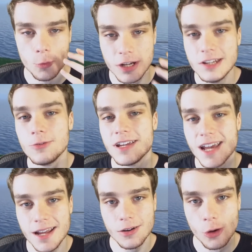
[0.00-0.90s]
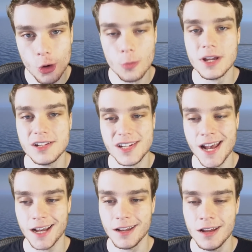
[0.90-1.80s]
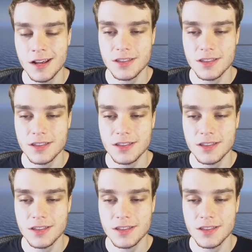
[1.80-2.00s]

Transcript: when you can't homing attack,